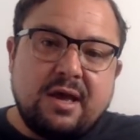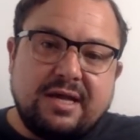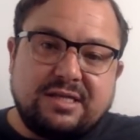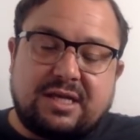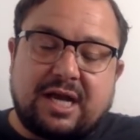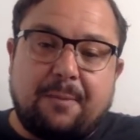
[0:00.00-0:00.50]
there's
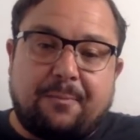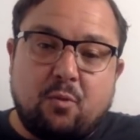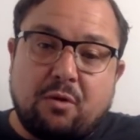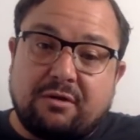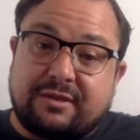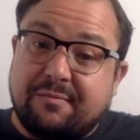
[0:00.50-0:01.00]
a couple
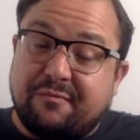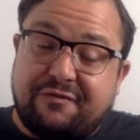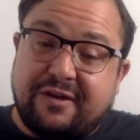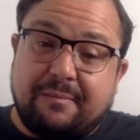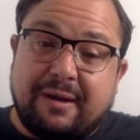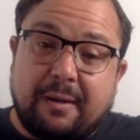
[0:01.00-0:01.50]
where I didn't
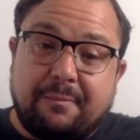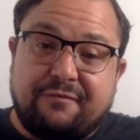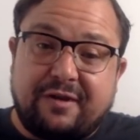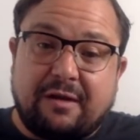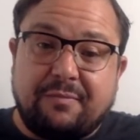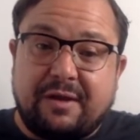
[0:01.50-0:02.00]
fill
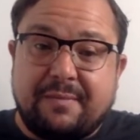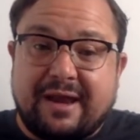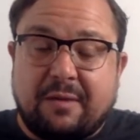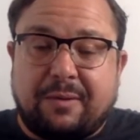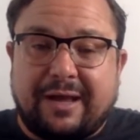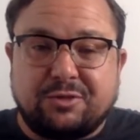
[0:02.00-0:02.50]
up the amount
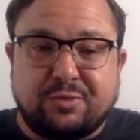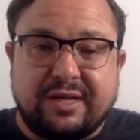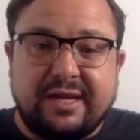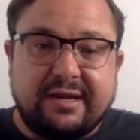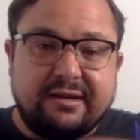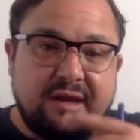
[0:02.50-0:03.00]
of players we
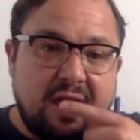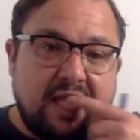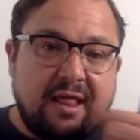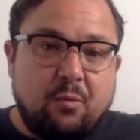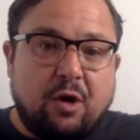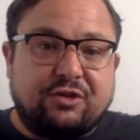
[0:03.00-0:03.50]
needed.
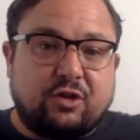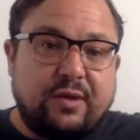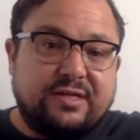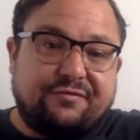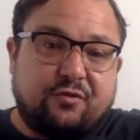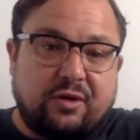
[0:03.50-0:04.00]
And what I'd do
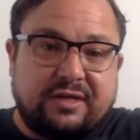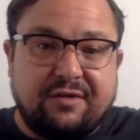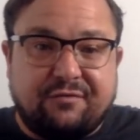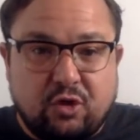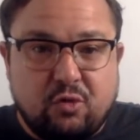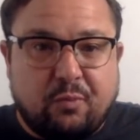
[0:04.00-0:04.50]
is I thought I'd give
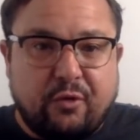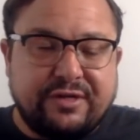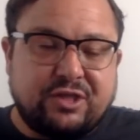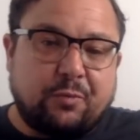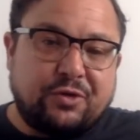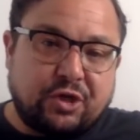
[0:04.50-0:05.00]
you boys
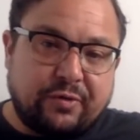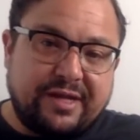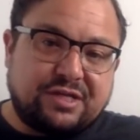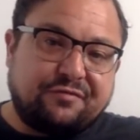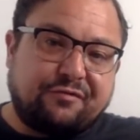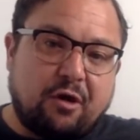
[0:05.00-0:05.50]
the opportunity
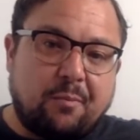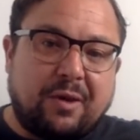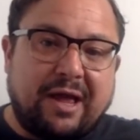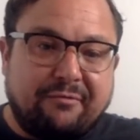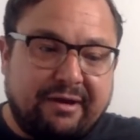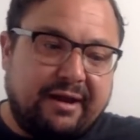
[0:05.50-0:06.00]
to throw a
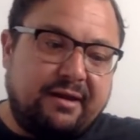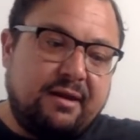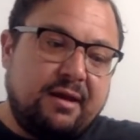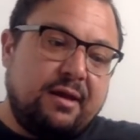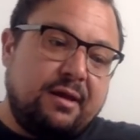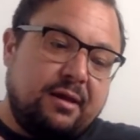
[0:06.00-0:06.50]
player in
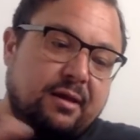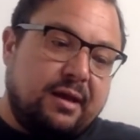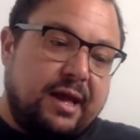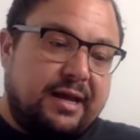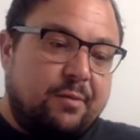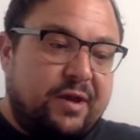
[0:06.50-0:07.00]

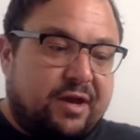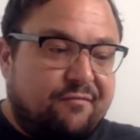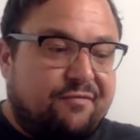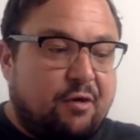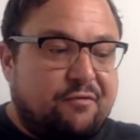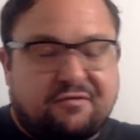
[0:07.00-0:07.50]
and then we can vote